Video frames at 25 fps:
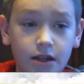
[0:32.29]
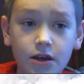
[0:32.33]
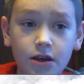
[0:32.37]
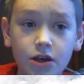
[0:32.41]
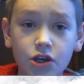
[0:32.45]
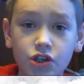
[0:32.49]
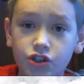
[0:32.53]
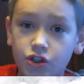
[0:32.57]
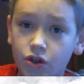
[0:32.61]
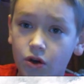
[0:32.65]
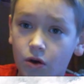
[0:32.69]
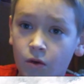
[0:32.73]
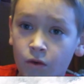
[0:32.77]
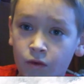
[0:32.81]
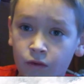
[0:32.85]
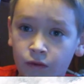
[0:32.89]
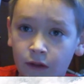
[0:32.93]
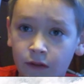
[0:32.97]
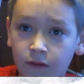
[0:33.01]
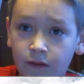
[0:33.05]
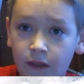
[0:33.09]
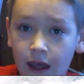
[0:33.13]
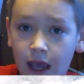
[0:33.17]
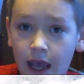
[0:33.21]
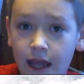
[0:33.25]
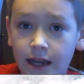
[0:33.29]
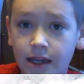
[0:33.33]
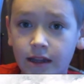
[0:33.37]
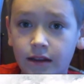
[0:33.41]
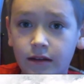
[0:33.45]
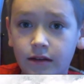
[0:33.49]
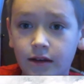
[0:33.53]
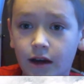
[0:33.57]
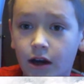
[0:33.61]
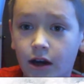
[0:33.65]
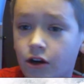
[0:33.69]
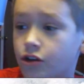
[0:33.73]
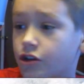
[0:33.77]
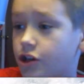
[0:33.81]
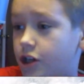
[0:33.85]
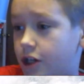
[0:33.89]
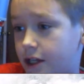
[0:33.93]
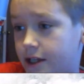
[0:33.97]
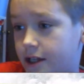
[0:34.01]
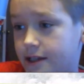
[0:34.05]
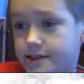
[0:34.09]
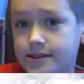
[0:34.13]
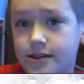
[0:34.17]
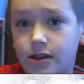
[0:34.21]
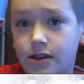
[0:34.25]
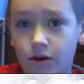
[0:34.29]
So like any younger kids right.